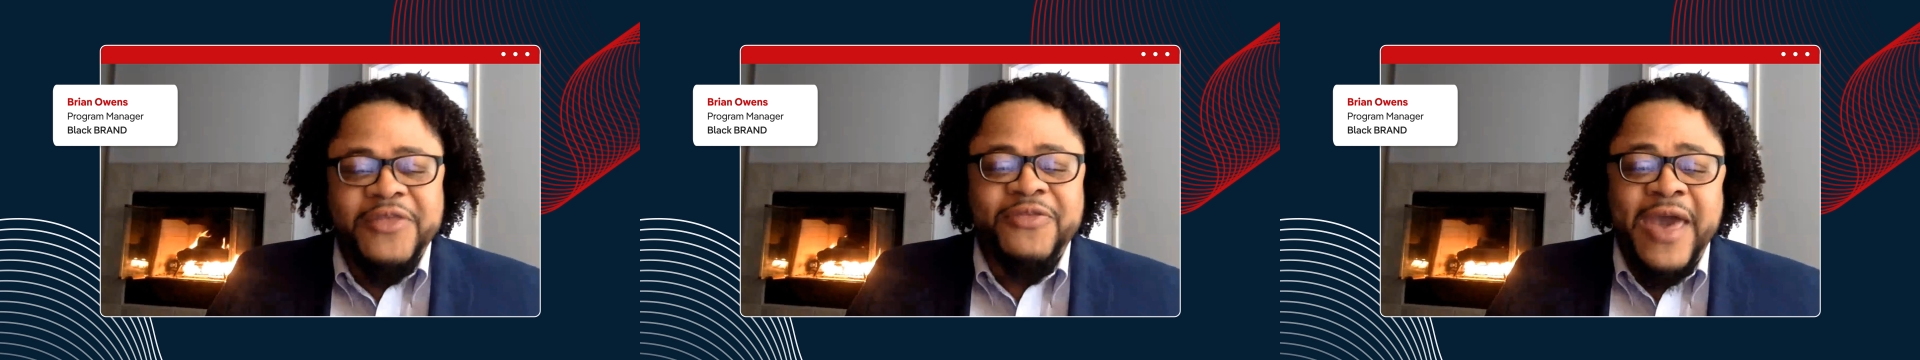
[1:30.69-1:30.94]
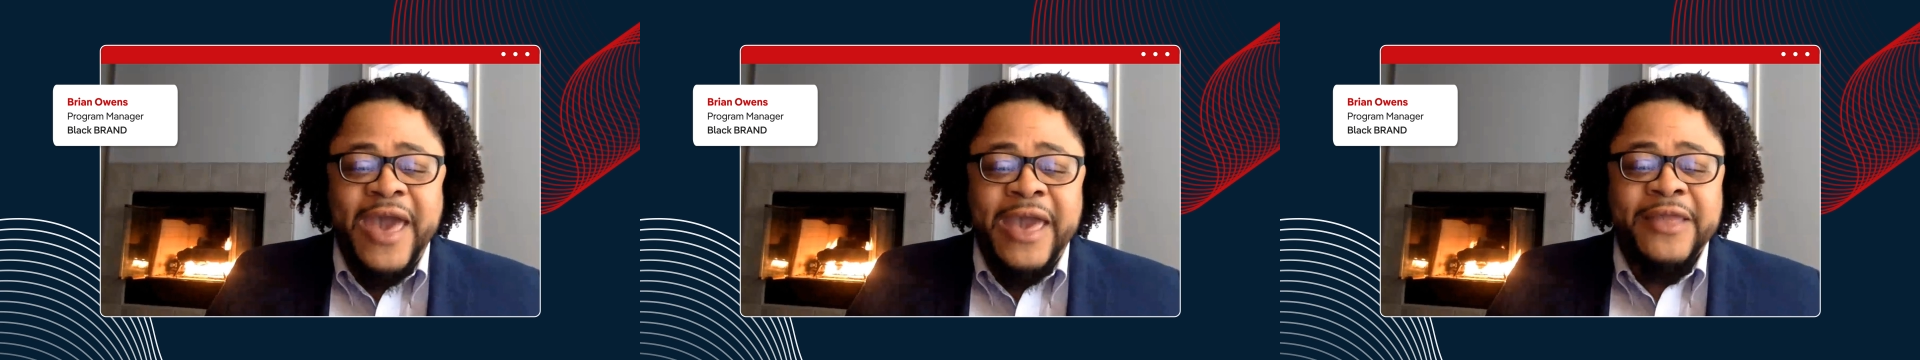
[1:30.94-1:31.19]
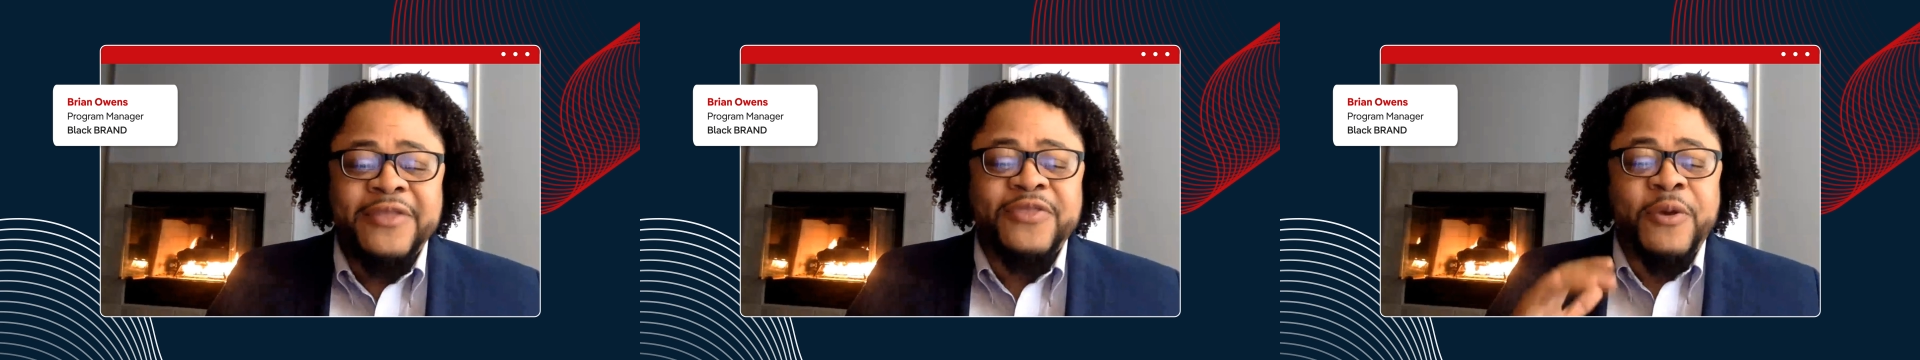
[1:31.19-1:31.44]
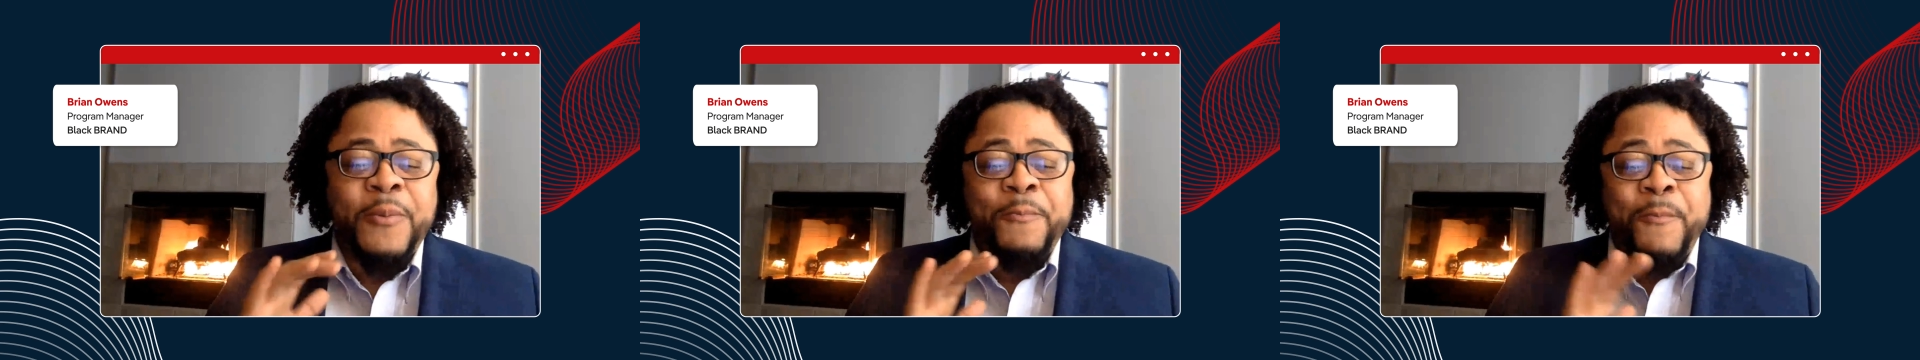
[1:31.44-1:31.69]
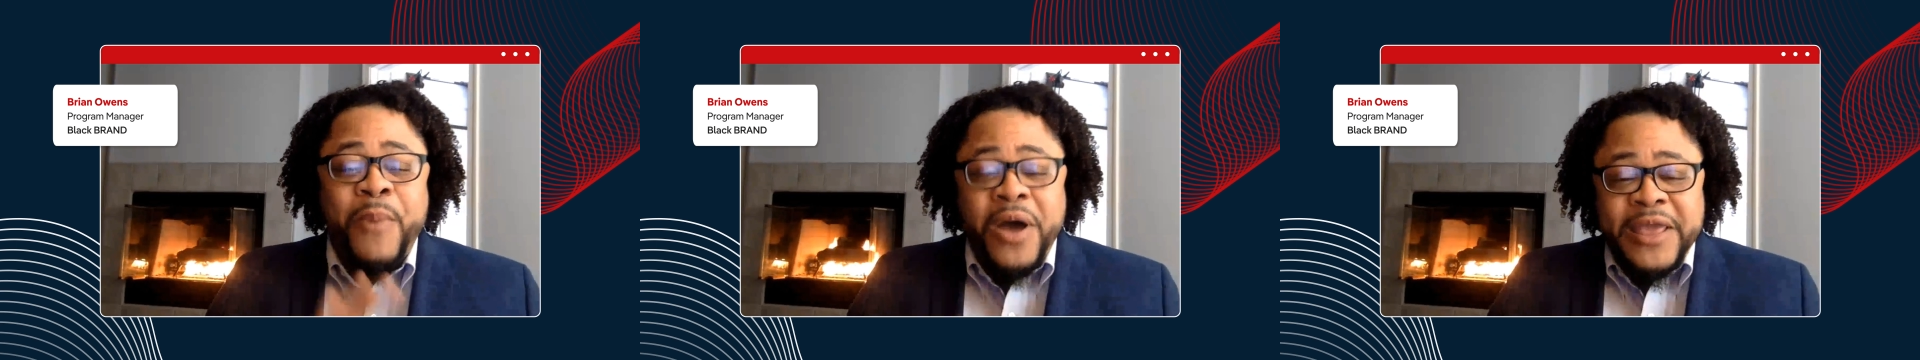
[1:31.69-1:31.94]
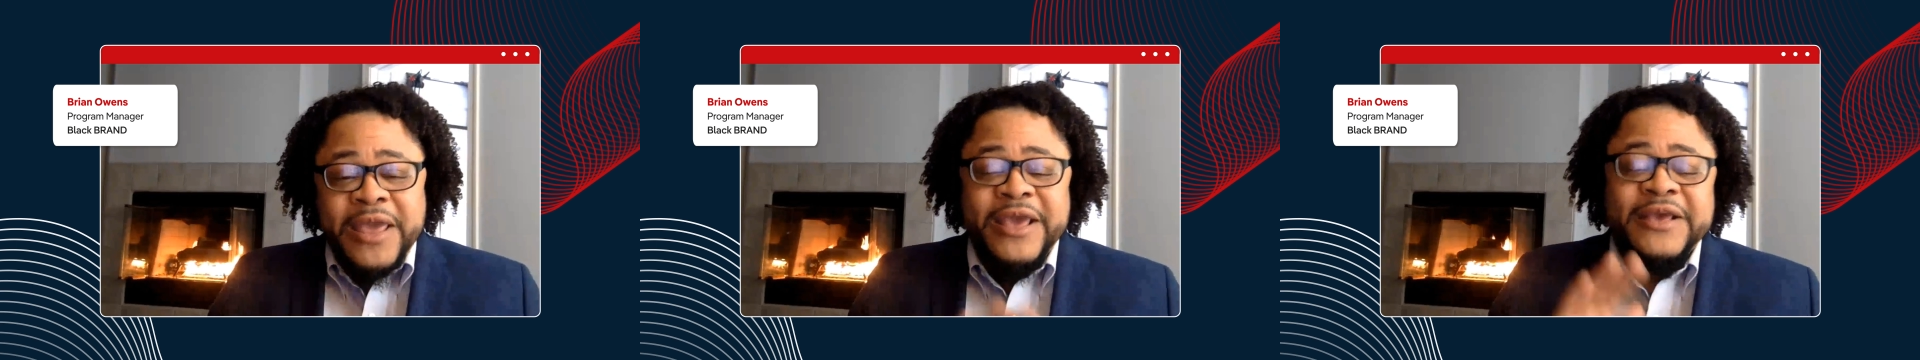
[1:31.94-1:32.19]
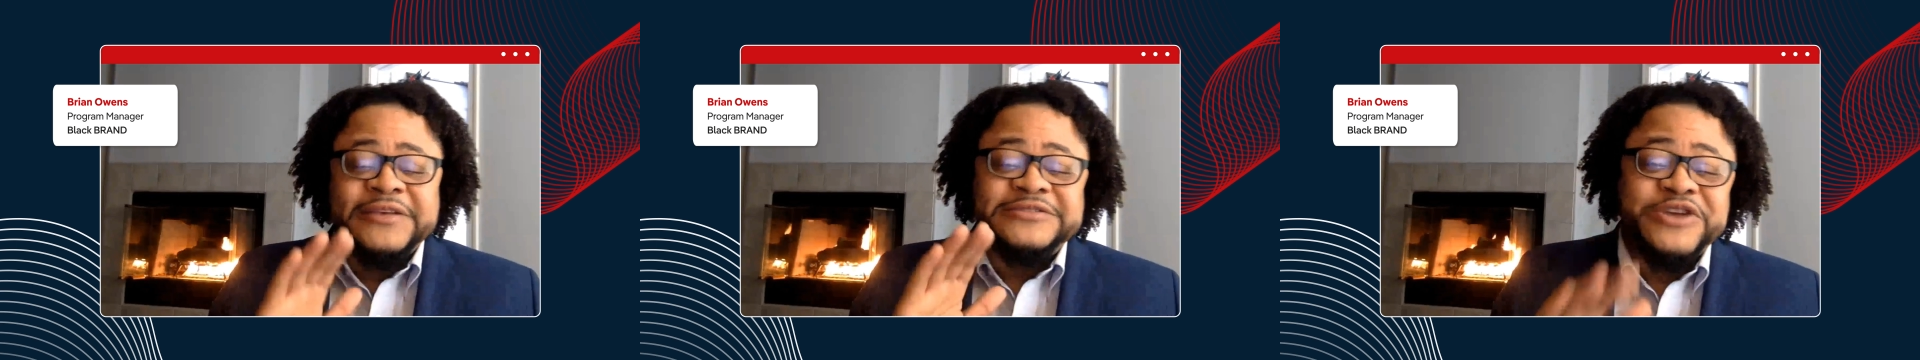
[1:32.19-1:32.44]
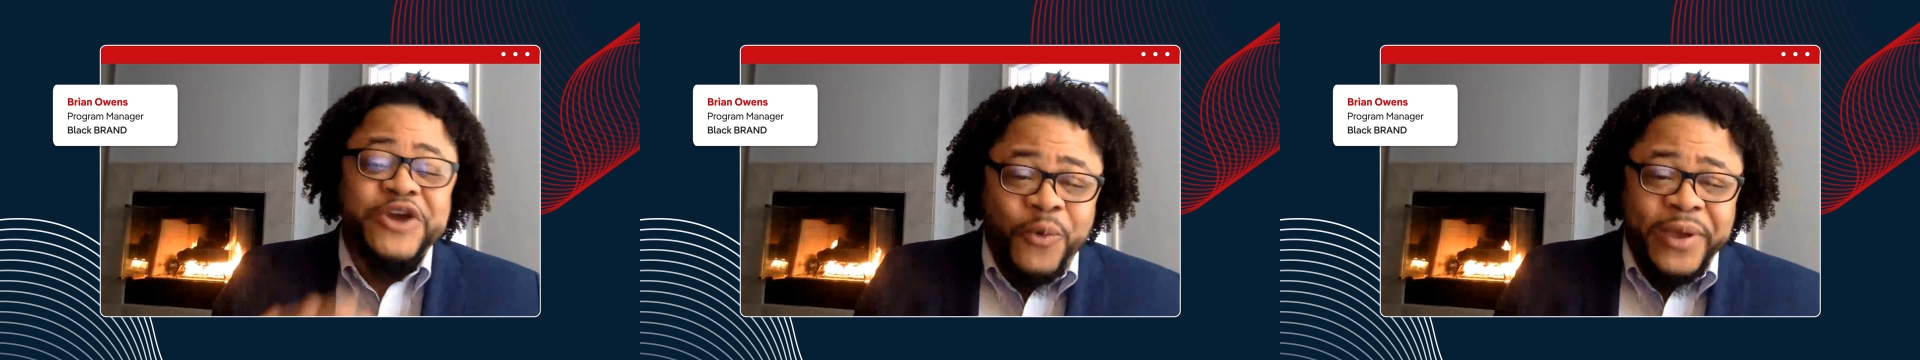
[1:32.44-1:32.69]
that the money
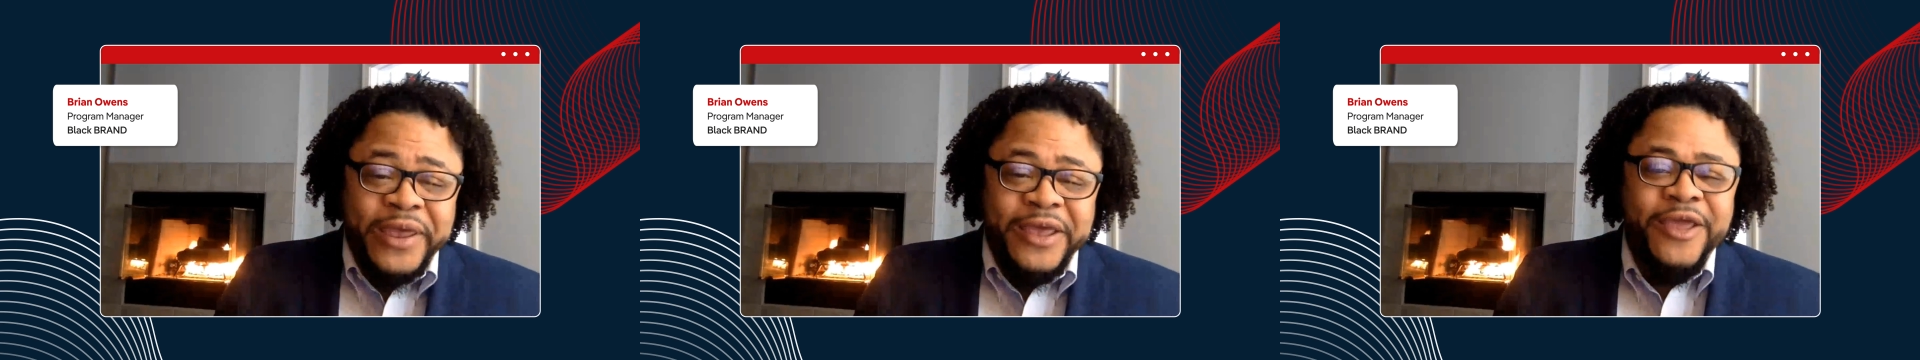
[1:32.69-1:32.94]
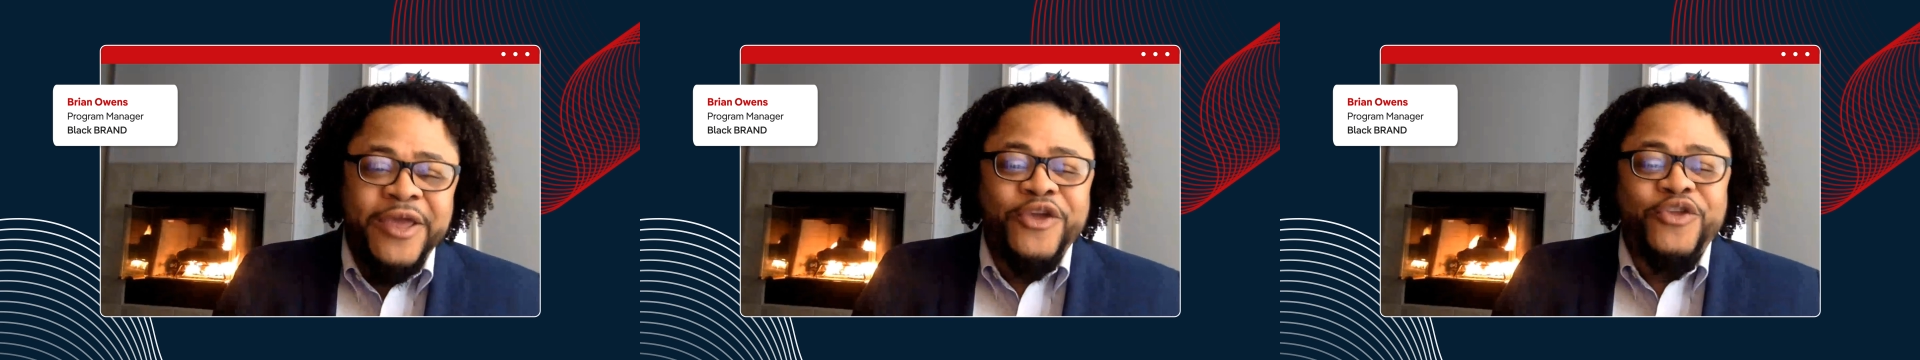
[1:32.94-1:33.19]
is going